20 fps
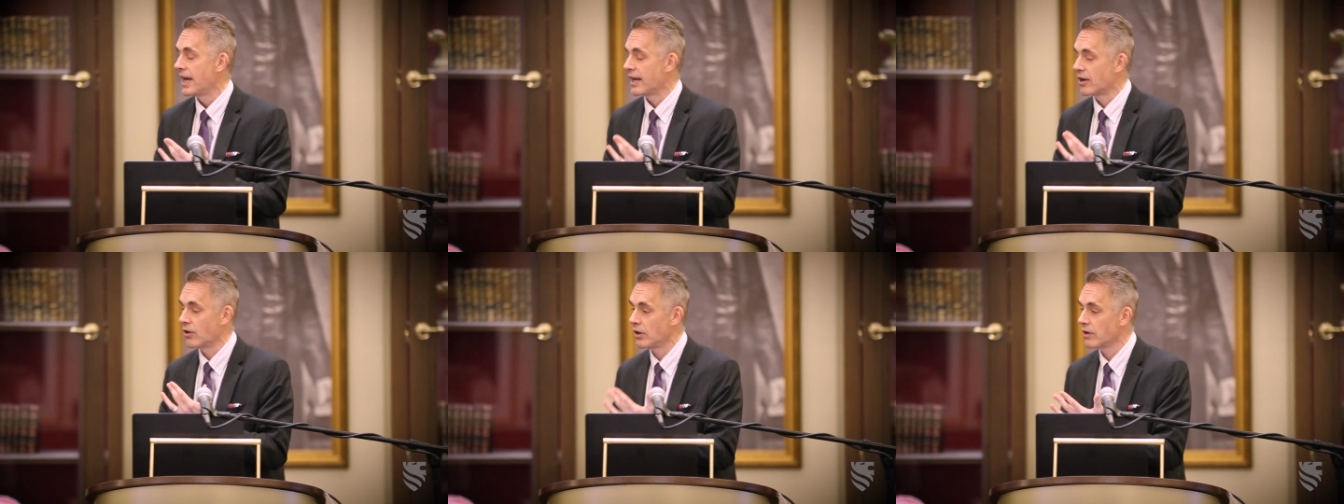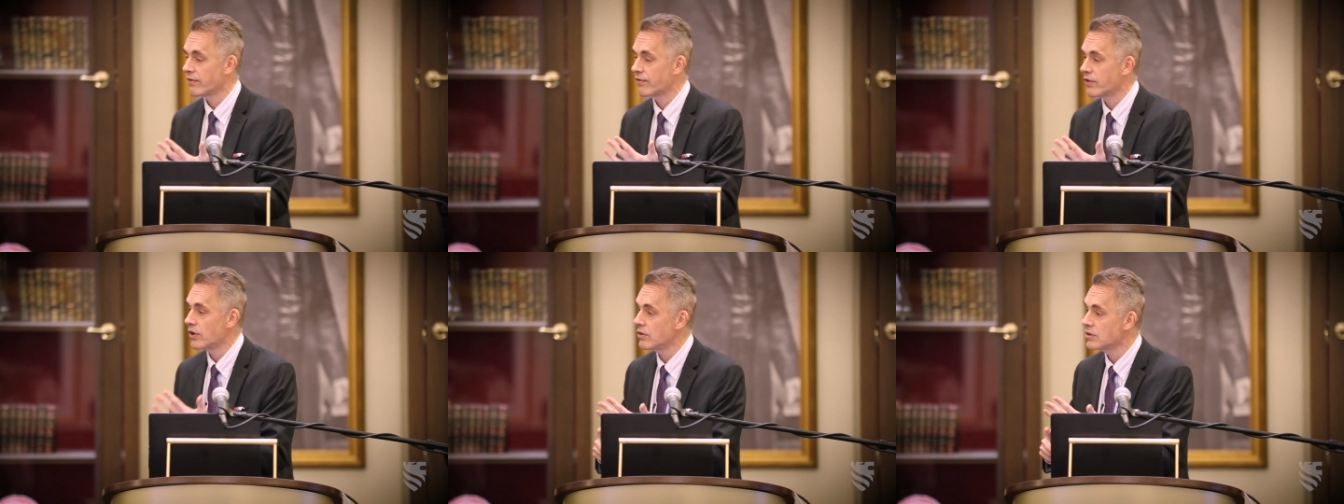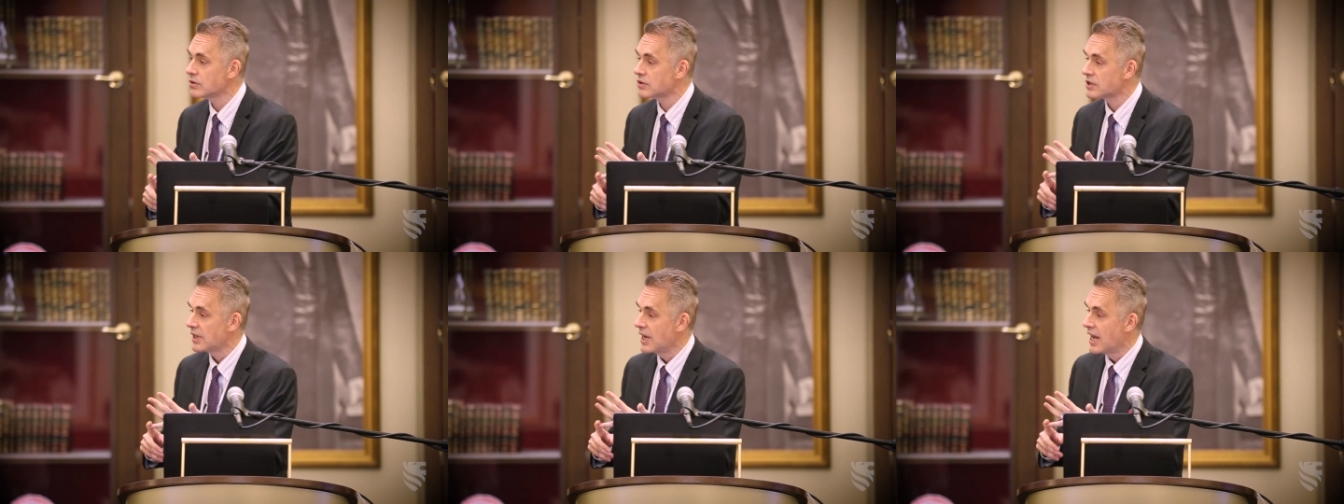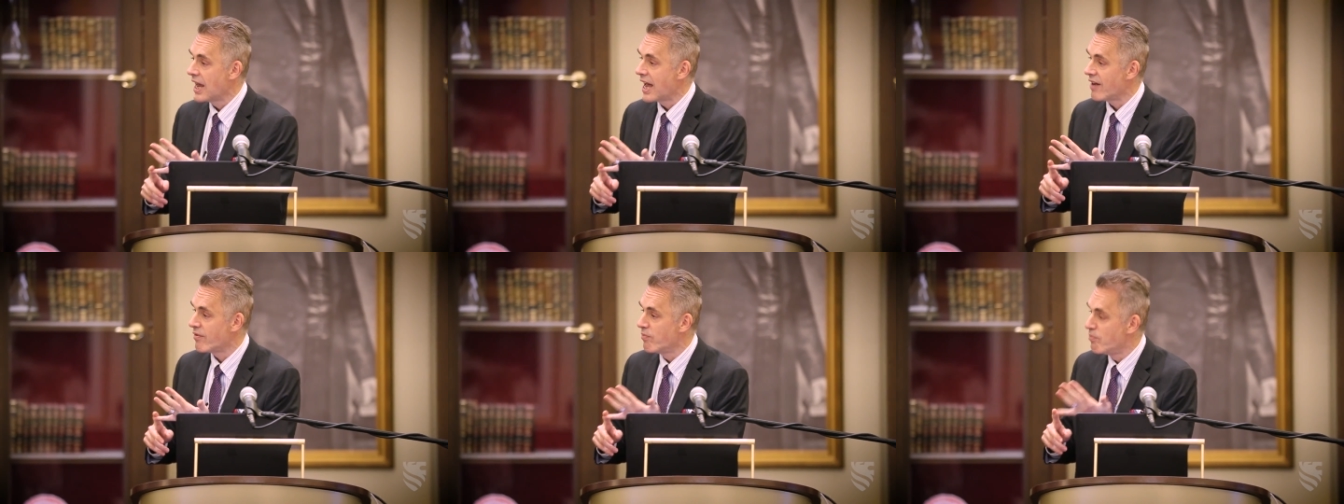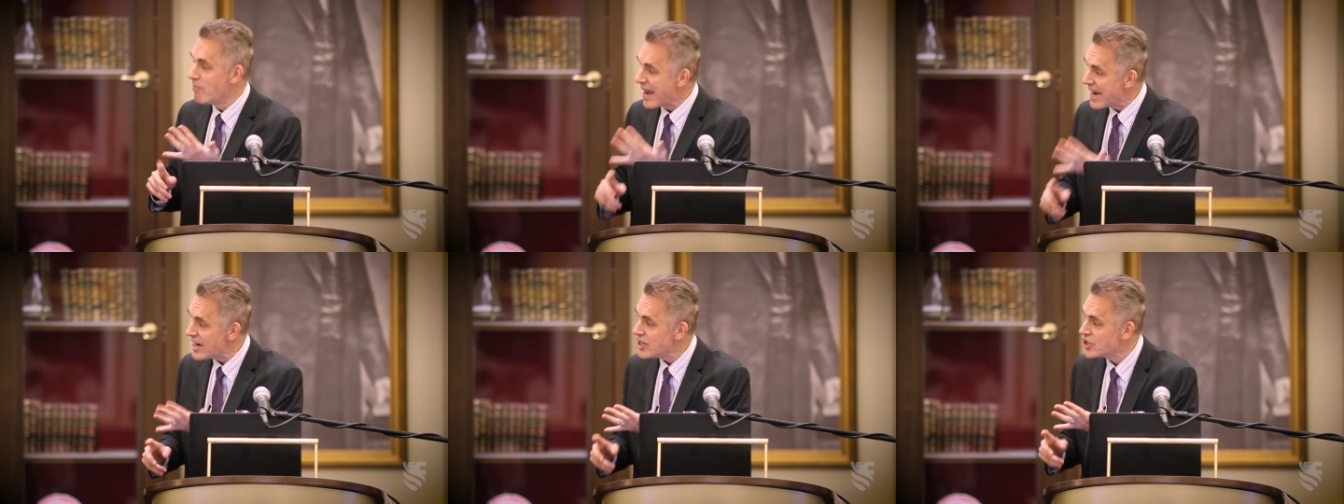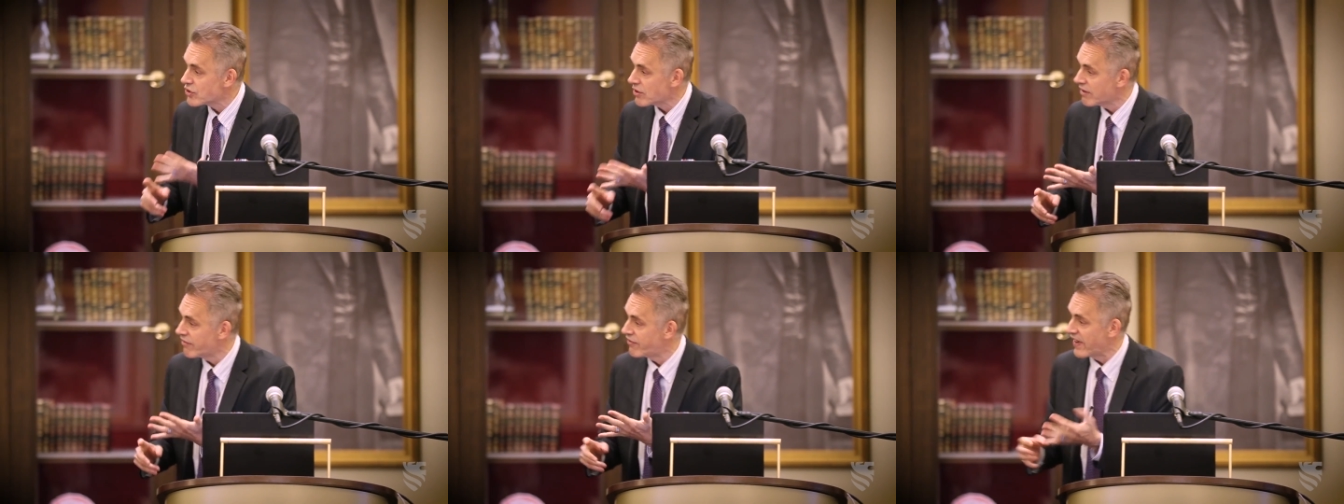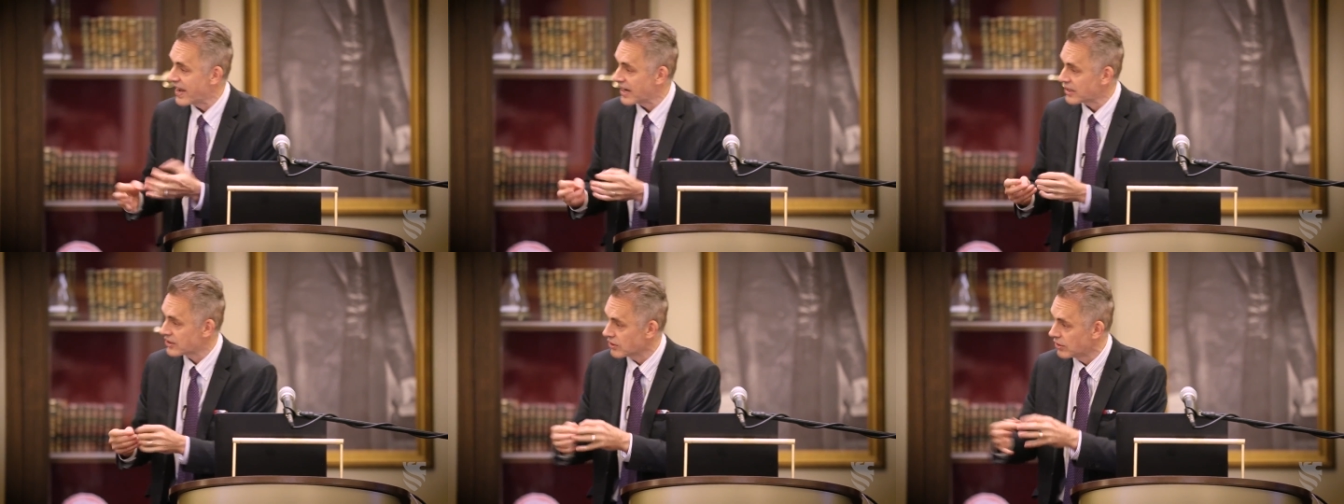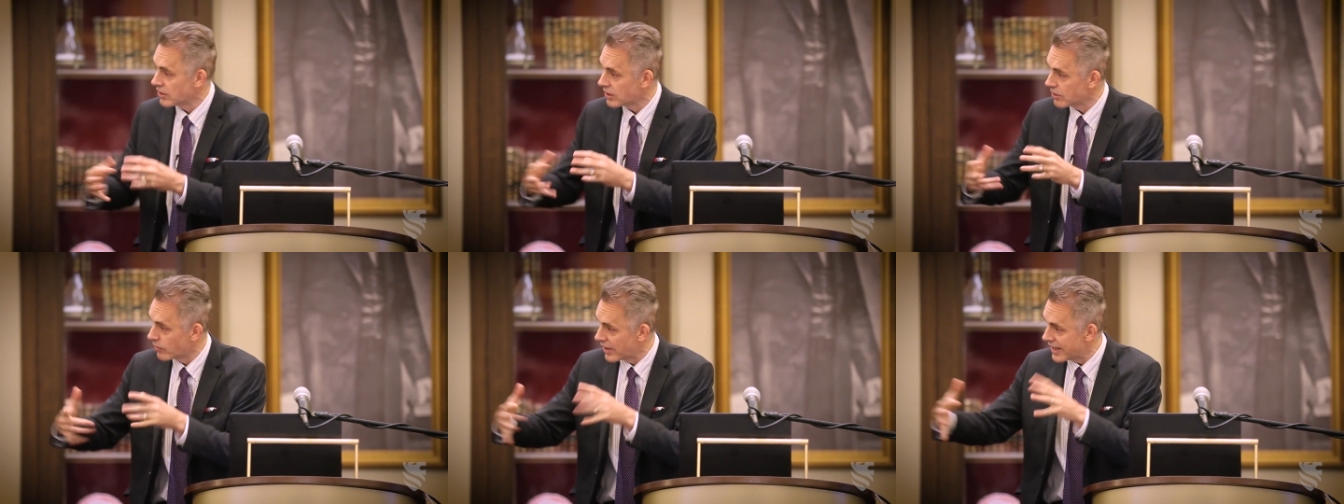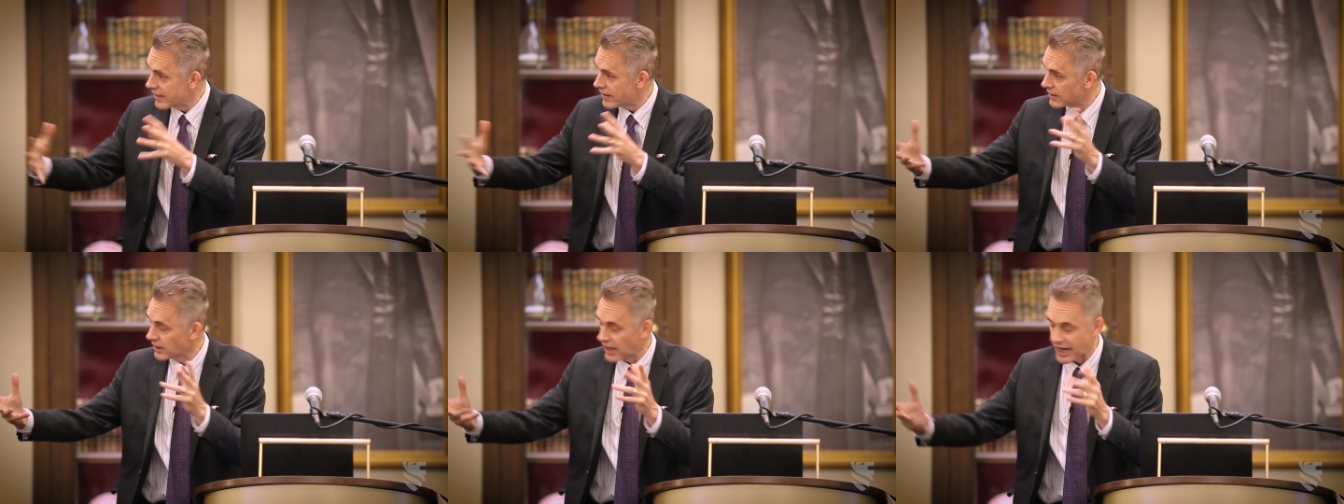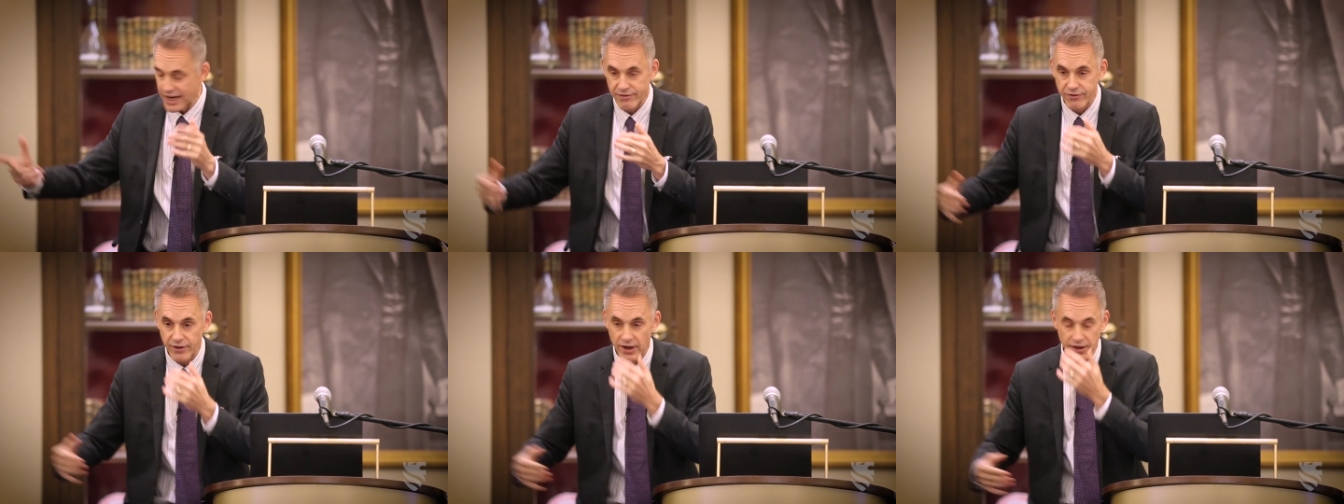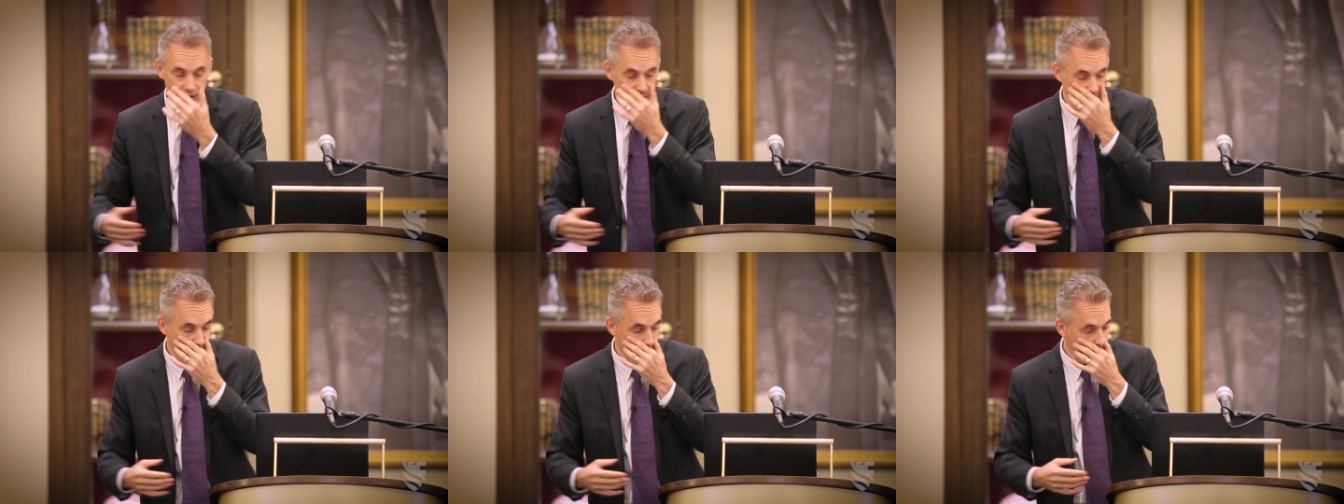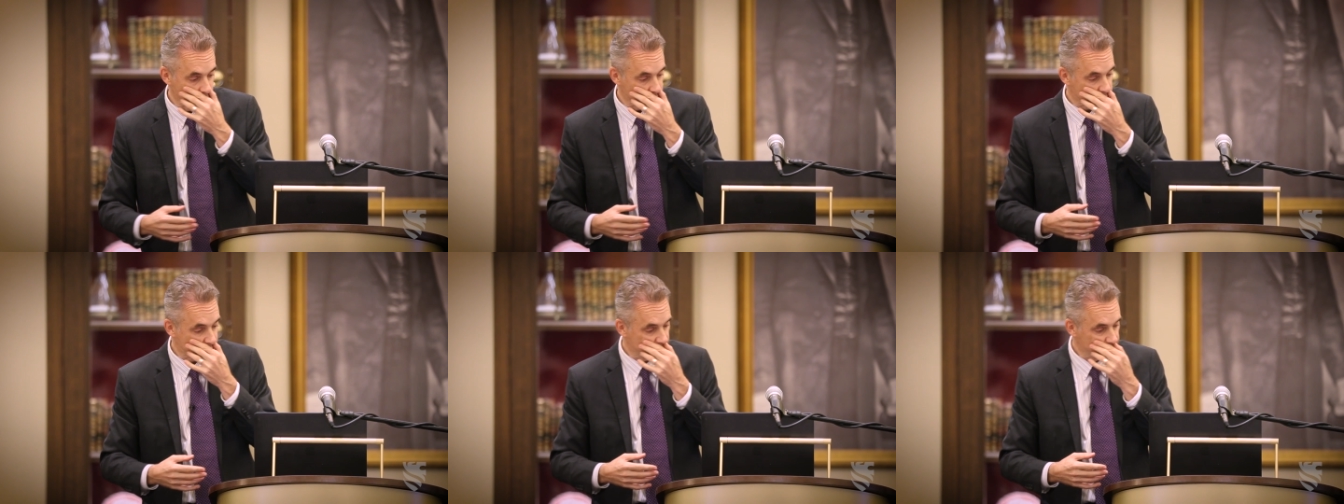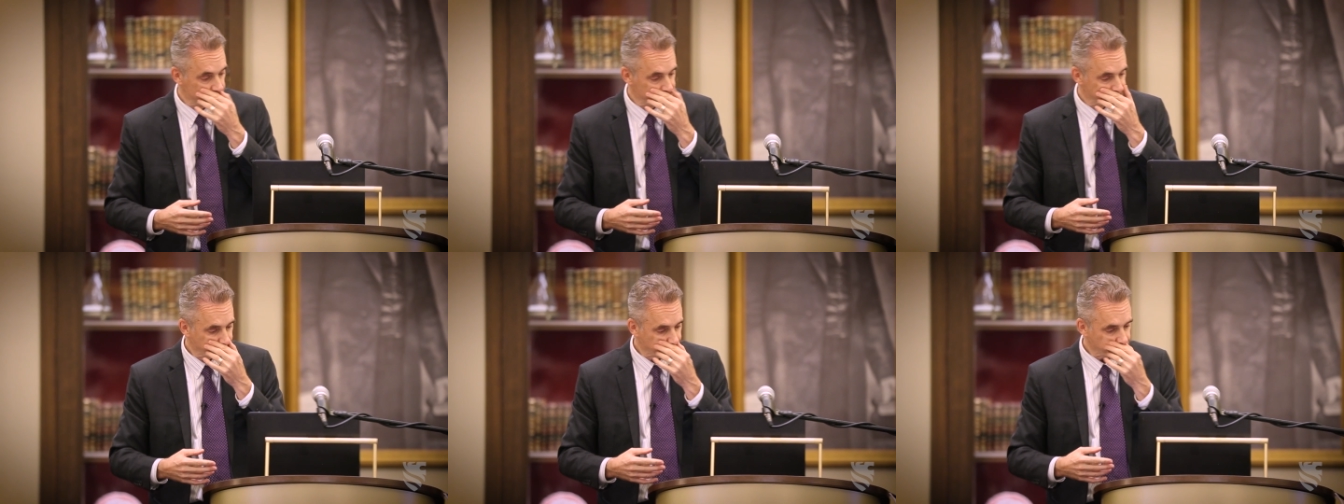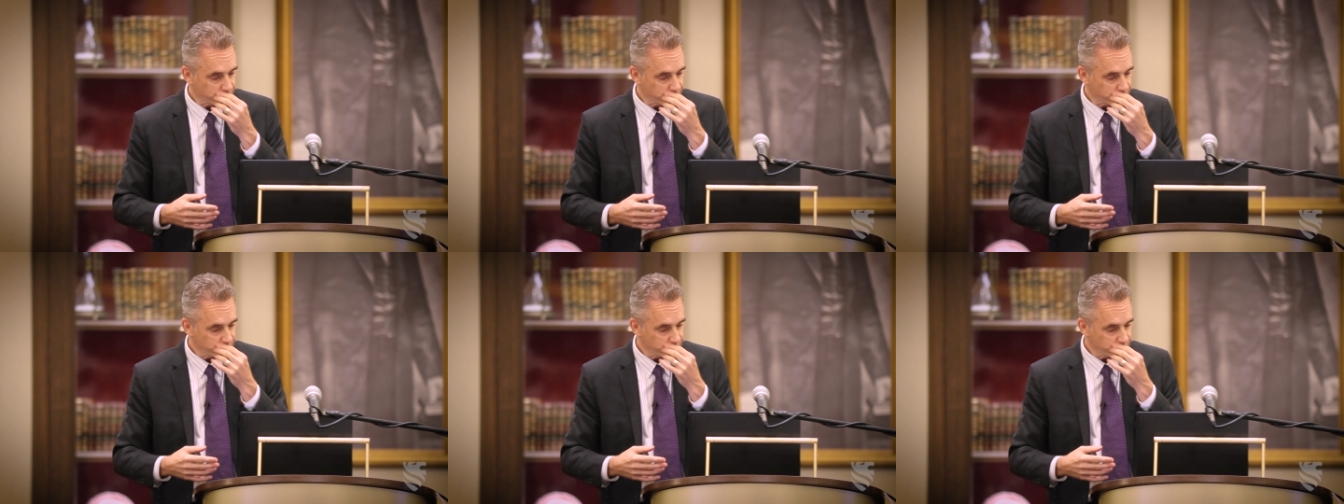And all of those have major effects on the way that life unfolds.